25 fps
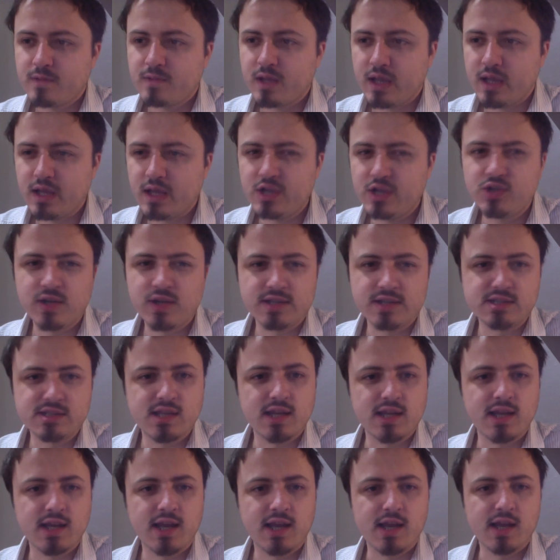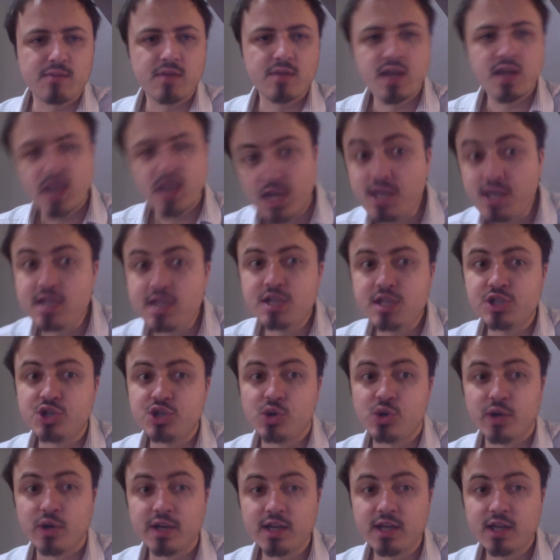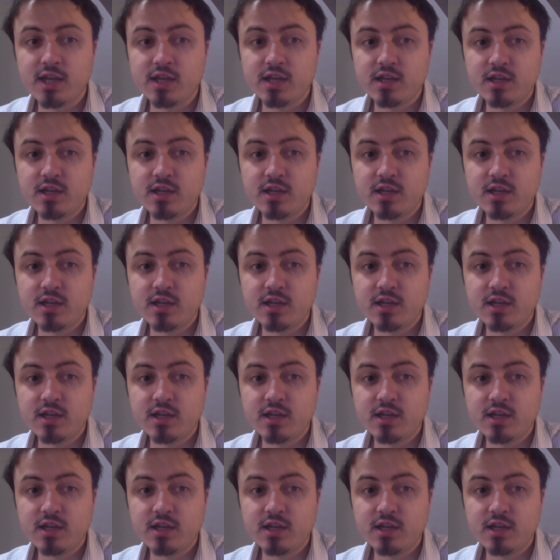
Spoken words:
Interesting game. He enjoyed it.